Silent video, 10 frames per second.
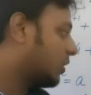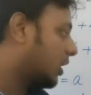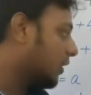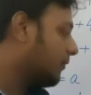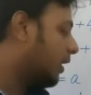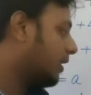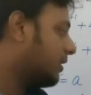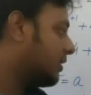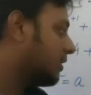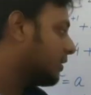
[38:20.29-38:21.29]

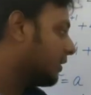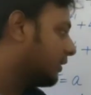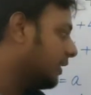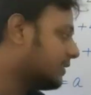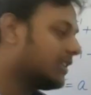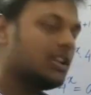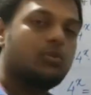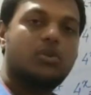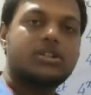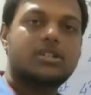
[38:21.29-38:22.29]
convert this
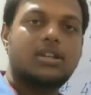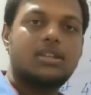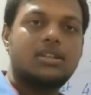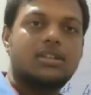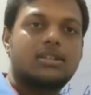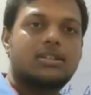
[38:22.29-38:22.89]
equation